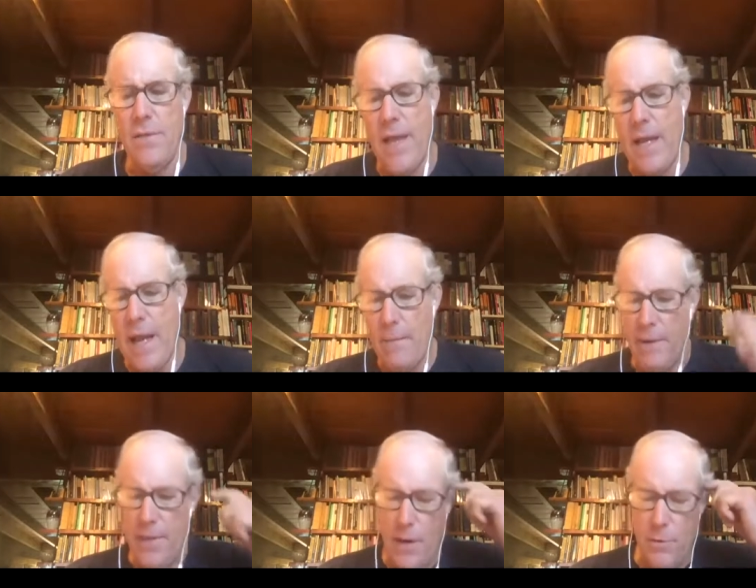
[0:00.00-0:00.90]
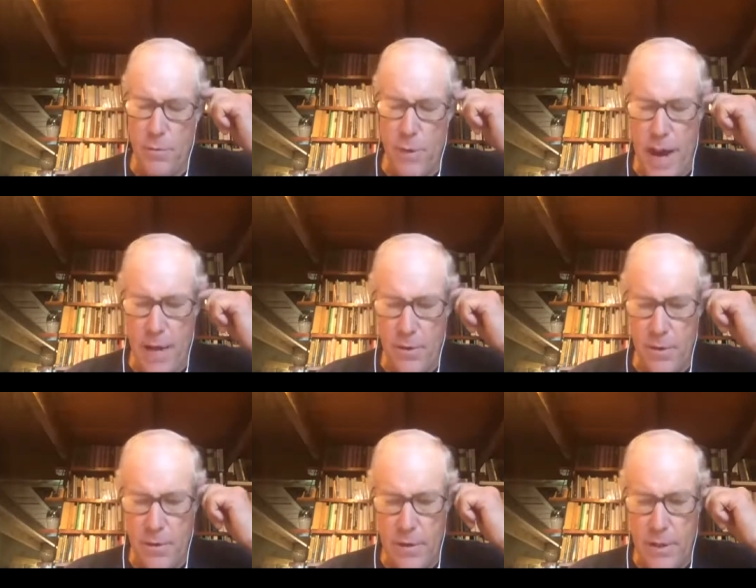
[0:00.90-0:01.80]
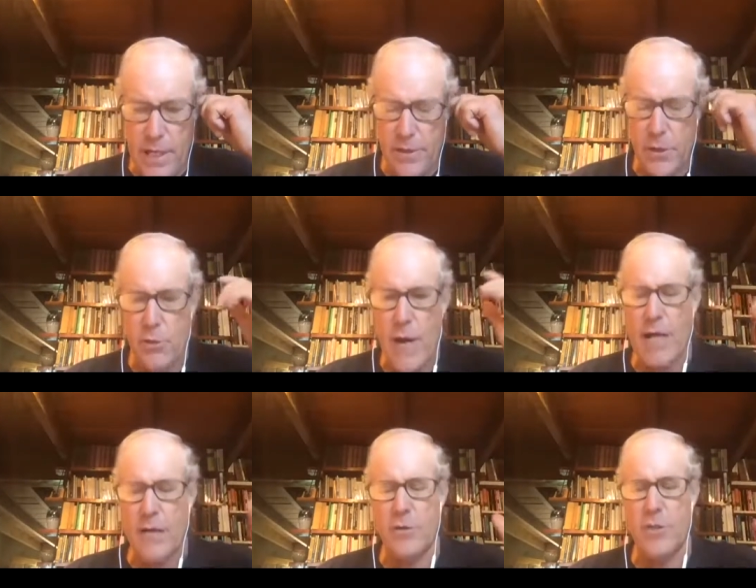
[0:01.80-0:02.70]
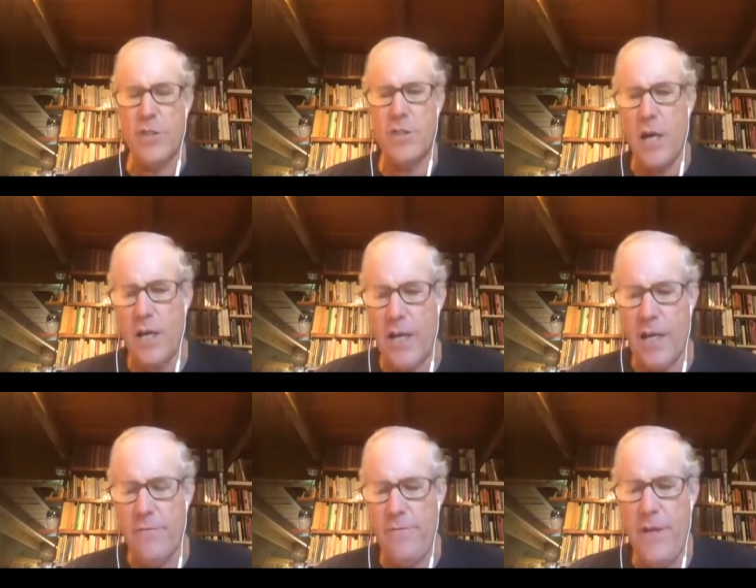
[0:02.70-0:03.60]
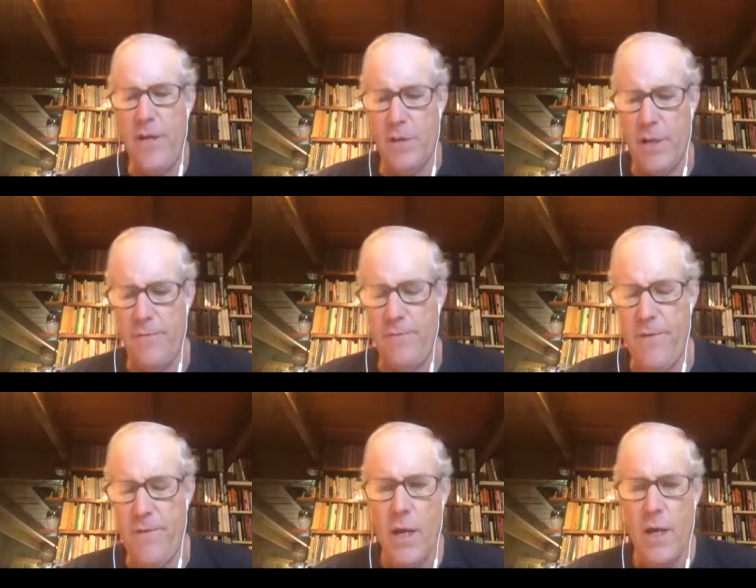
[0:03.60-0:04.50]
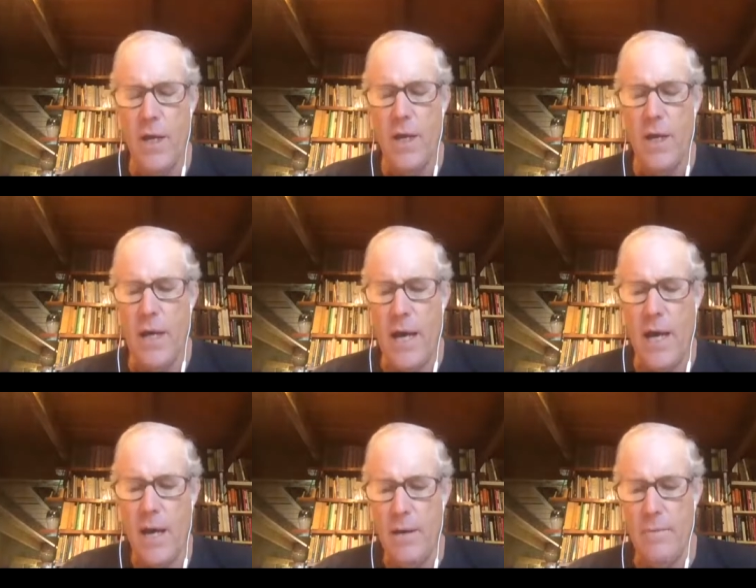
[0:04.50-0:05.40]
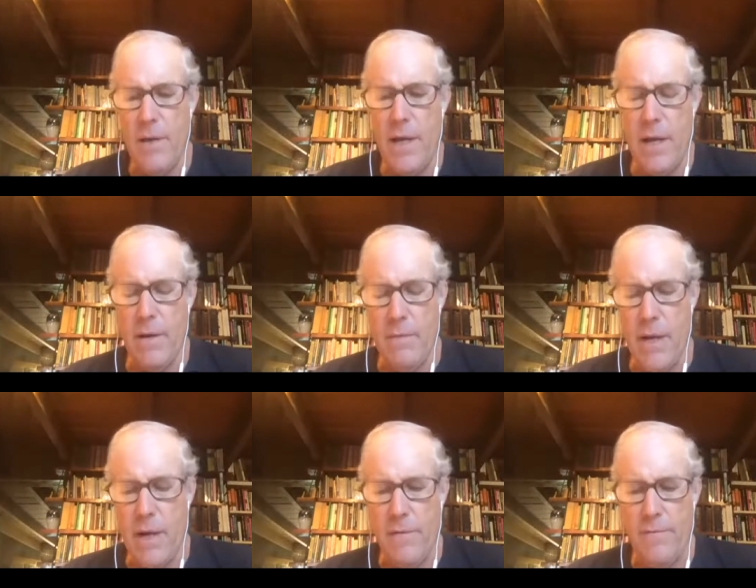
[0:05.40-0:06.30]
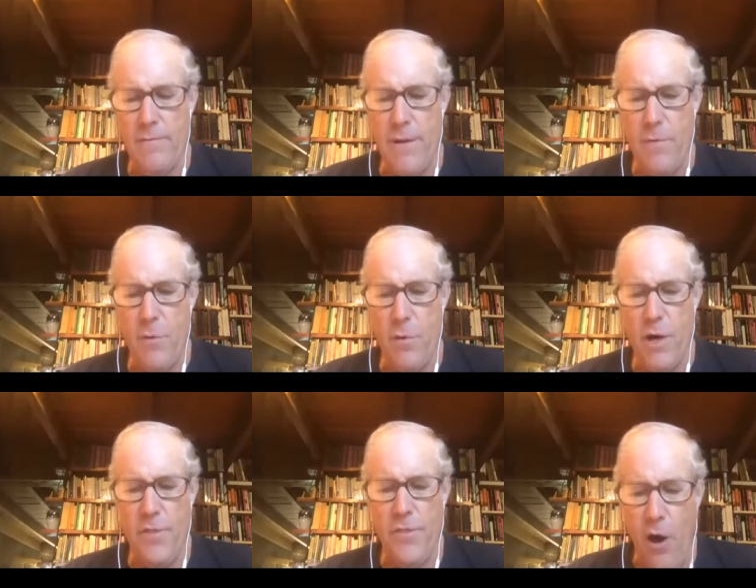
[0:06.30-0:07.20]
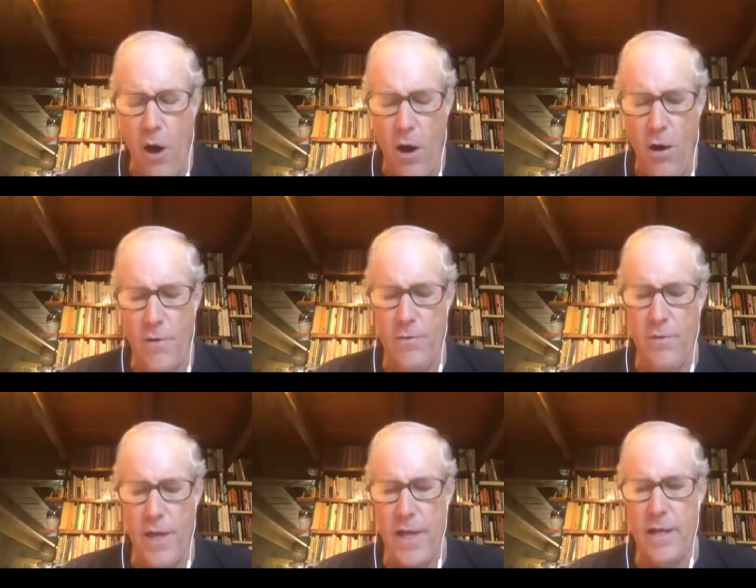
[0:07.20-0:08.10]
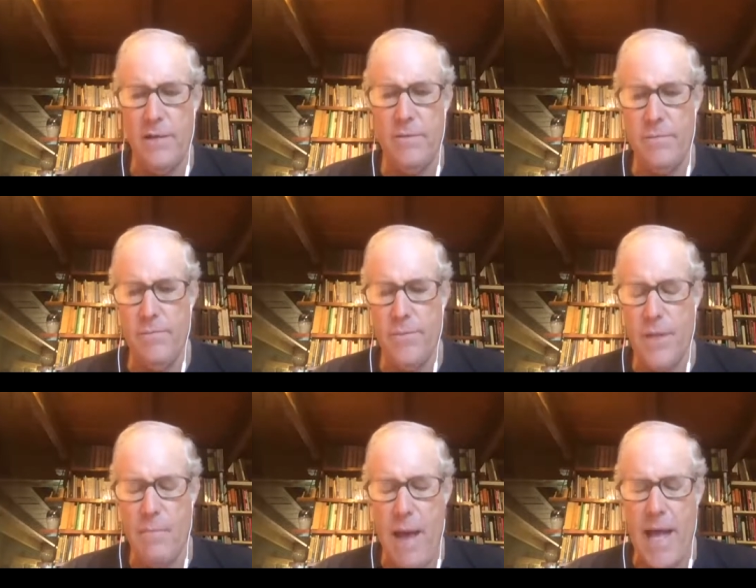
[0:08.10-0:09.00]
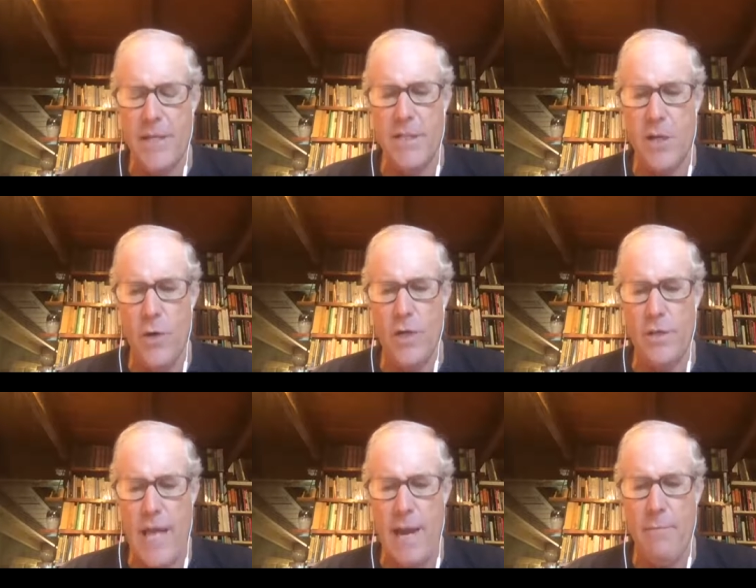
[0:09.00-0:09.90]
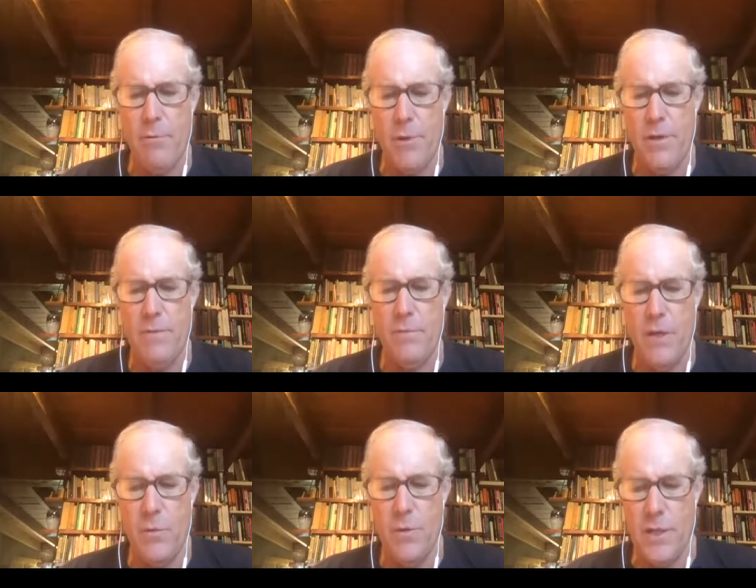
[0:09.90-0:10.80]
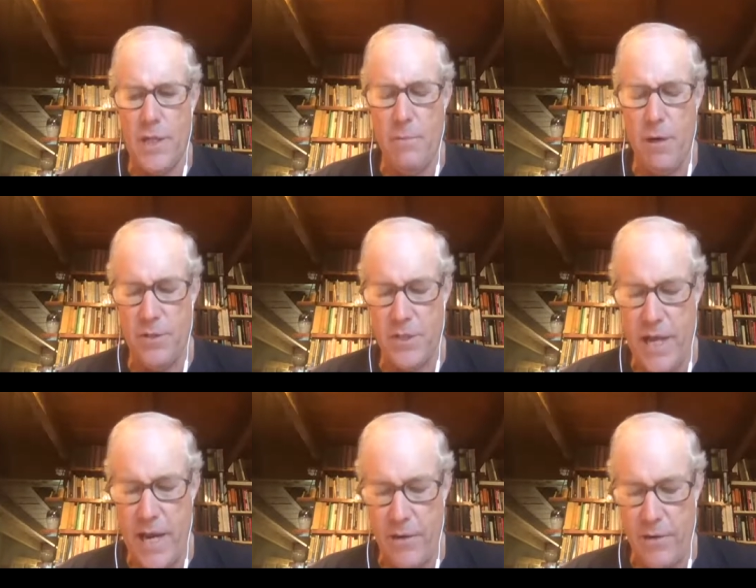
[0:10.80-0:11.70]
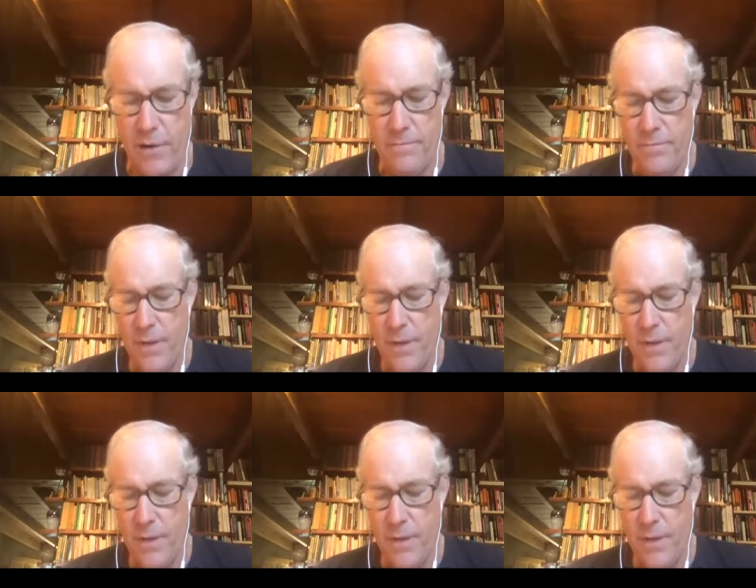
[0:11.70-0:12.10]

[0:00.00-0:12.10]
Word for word: uh, they. I mean, they would rather get the tractor stuck in a field in February uh, in a in a February thaw than imagine going to the neighbor with a you know, with a T-bone steak or